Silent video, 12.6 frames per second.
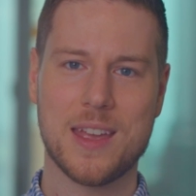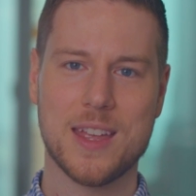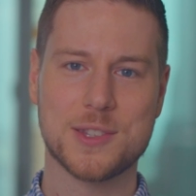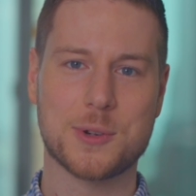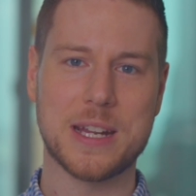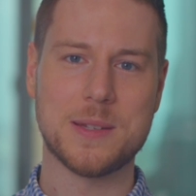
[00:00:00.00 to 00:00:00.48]

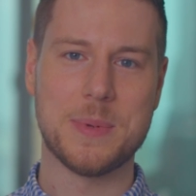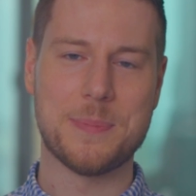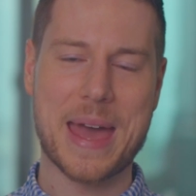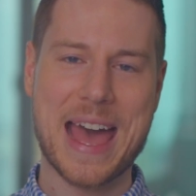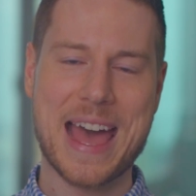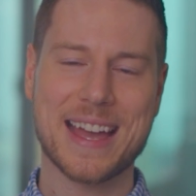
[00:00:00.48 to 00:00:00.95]
It's great to be
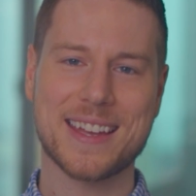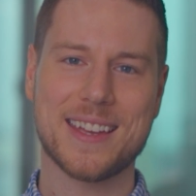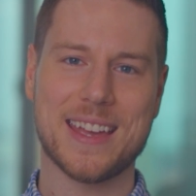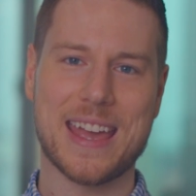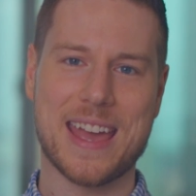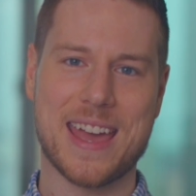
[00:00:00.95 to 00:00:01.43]
back
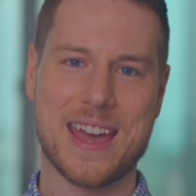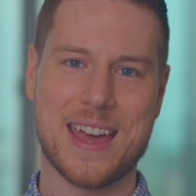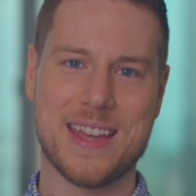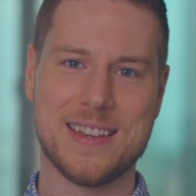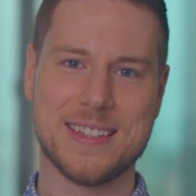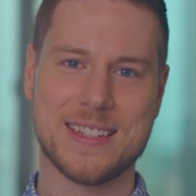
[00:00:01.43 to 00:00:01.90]

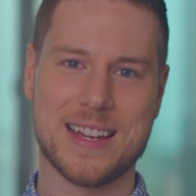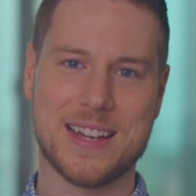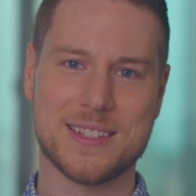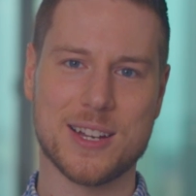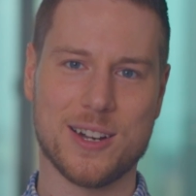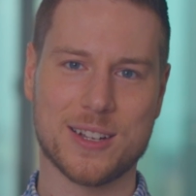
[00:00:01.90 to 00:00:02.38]
and
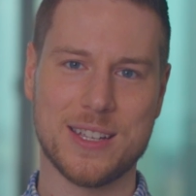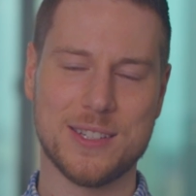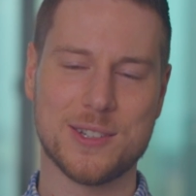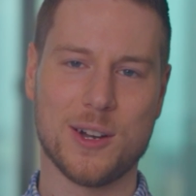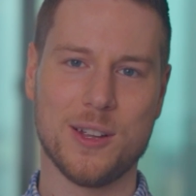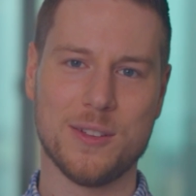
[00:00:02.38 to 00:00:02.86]
talking
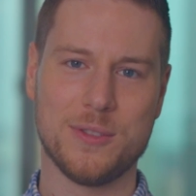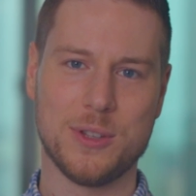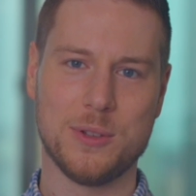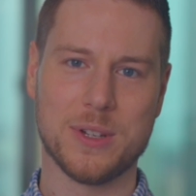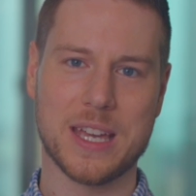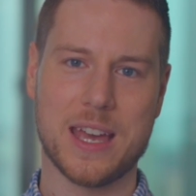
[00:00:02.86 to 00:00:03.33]
to all of
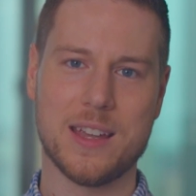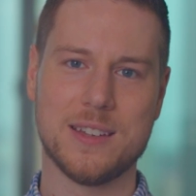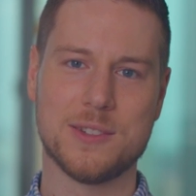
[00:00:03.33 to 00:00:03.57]
you again